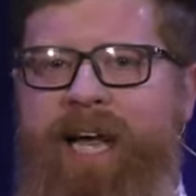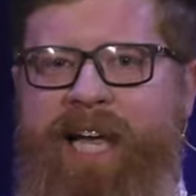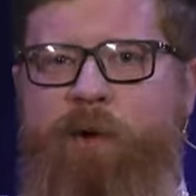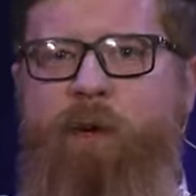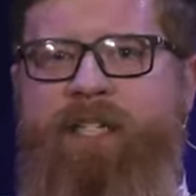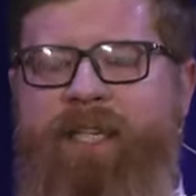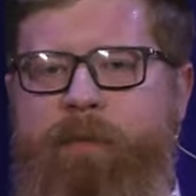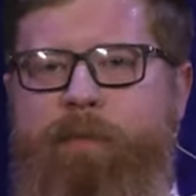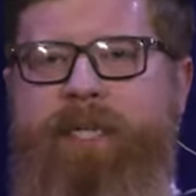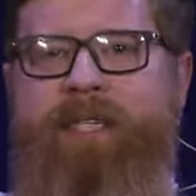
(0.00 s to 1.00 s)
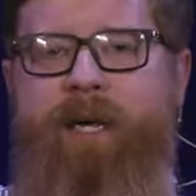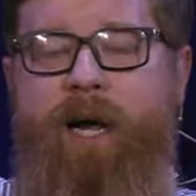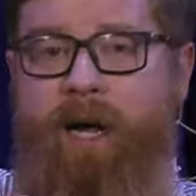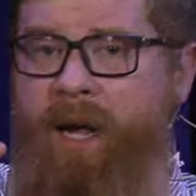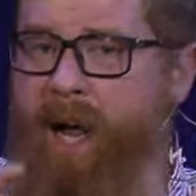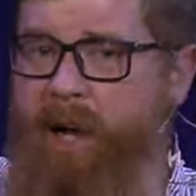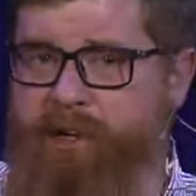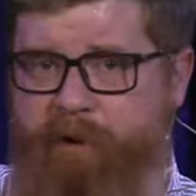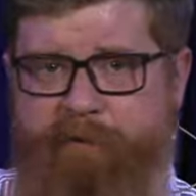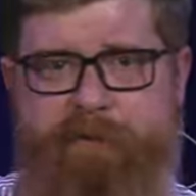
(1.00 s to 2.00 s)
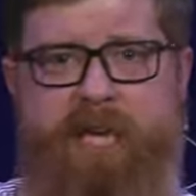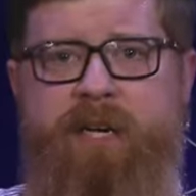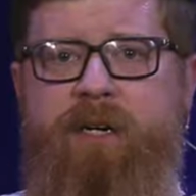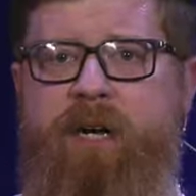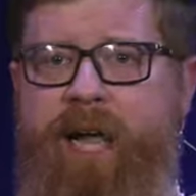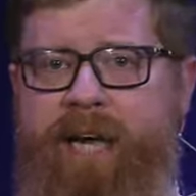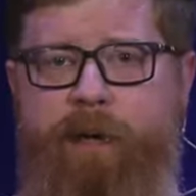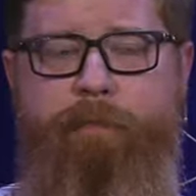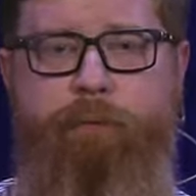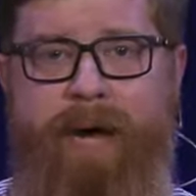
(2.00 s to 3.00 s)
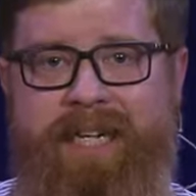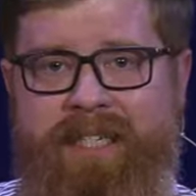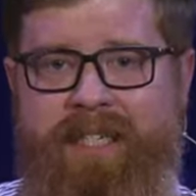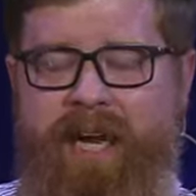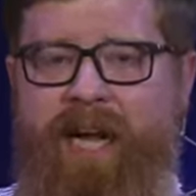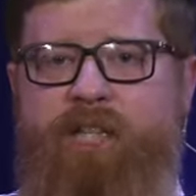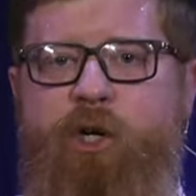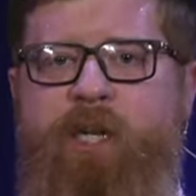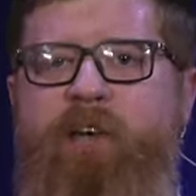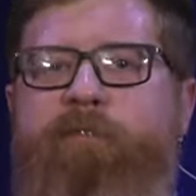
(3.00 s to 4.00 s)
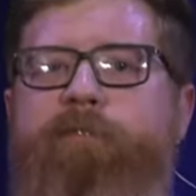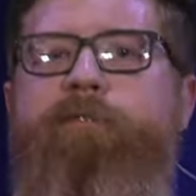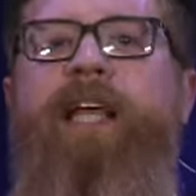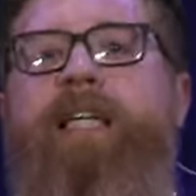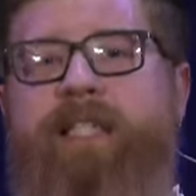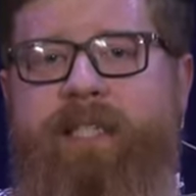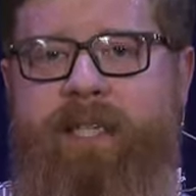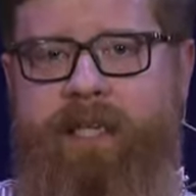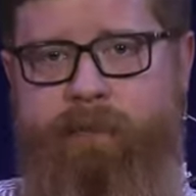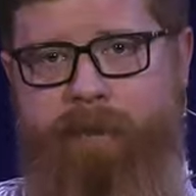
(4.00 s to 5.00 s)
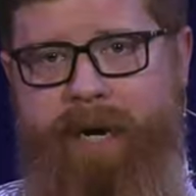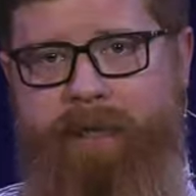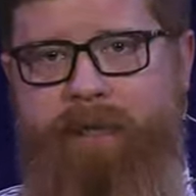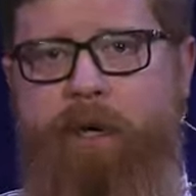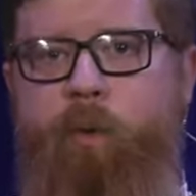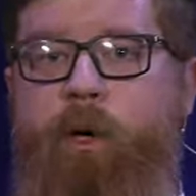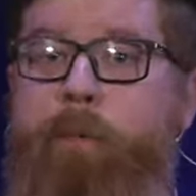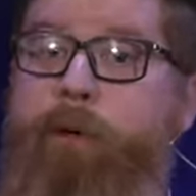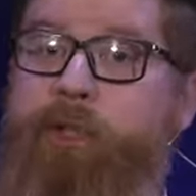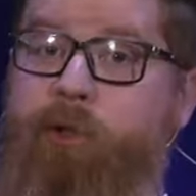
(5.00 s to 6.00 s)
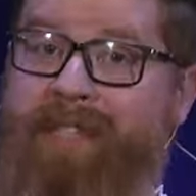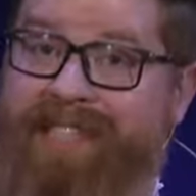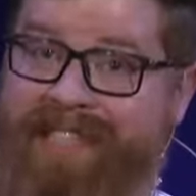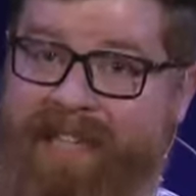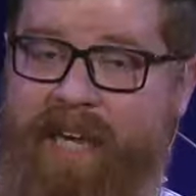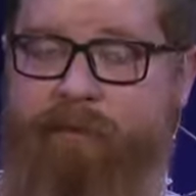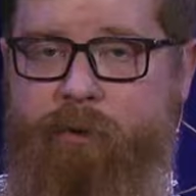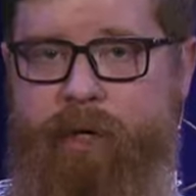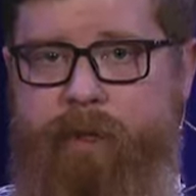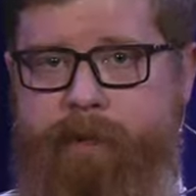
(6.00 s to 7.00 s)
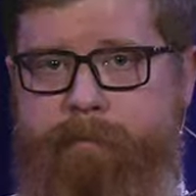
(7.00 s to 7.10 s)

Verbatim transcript: He wants them to be uh, under fear and oppressed. And so he flexes his might. We're going to put you in slavery.